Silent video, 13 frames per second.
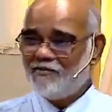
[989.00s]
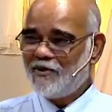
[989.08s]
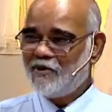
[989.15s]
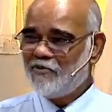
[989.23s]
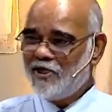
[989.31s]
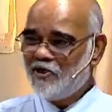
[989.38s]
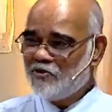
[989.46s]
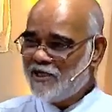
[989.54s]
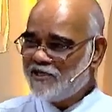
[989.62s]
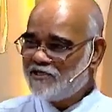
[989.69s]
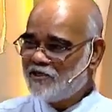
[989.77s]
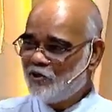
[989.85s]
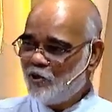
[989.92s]
when we look
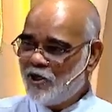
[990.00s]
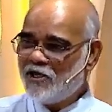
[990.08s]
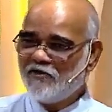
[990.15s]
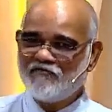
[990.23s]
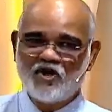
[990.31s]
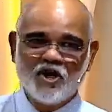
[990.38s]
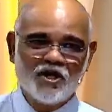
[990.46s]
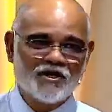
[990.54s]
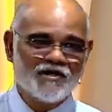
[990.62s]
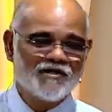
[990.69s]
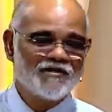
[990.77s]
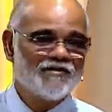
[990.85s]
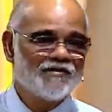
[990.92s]
at the will of
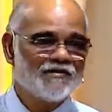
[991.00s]
God,